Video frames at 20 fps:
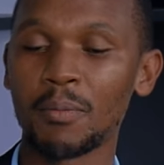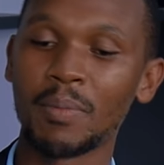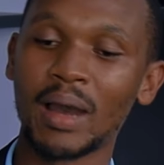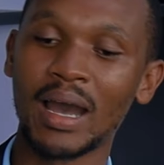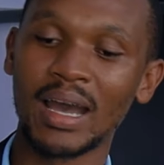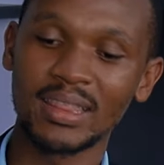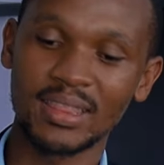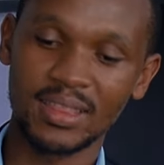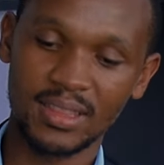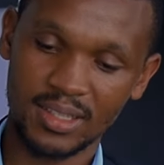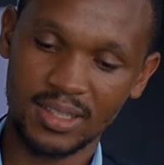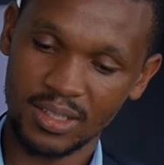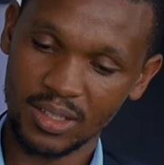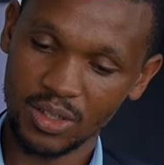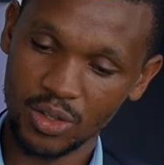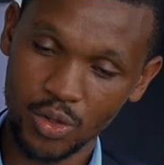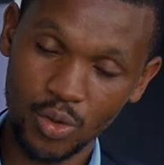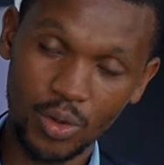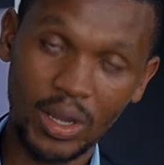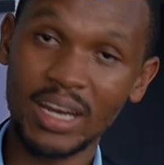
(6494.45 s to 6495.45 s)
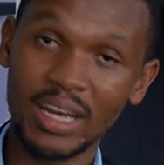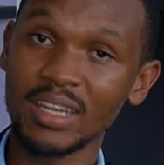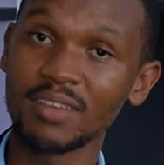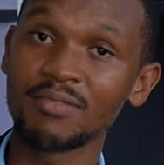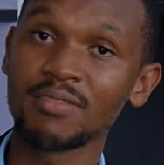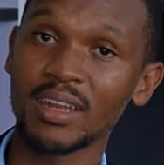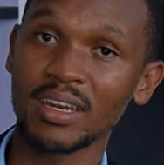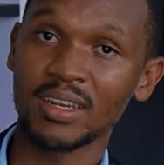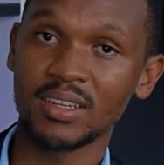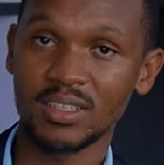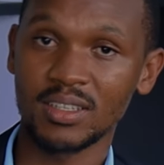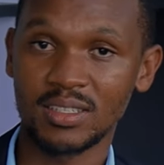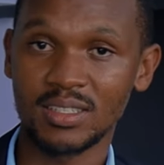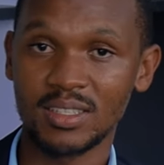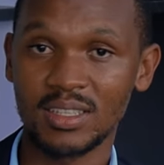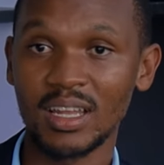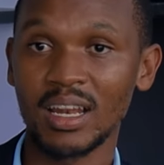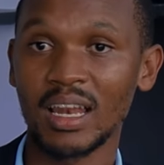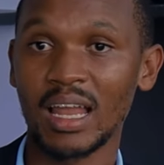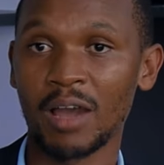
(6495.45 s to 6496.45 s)
But you can even
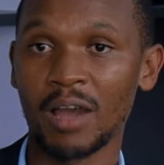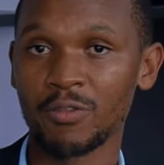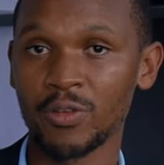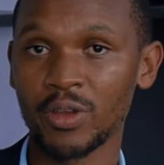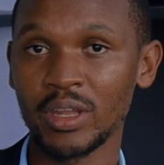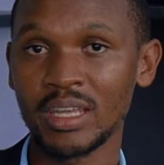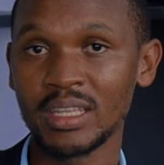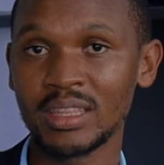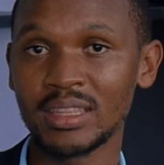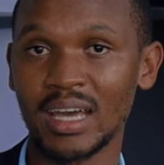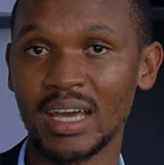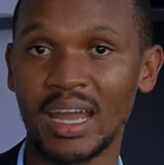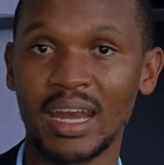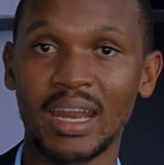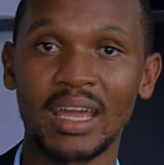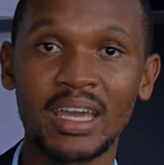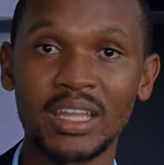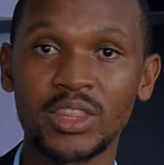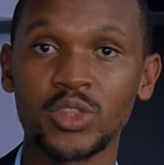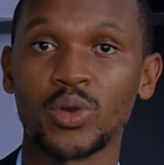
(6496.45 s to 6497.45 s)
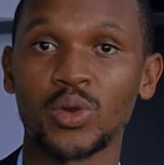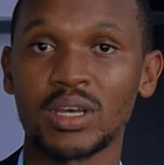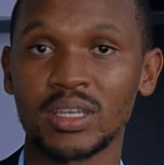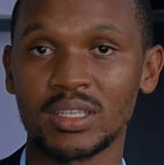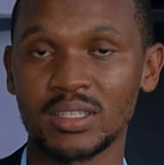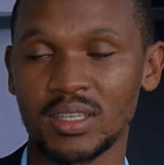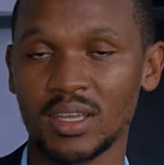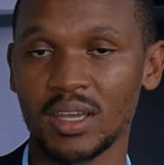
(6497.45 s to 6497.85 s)
still avoid it and get your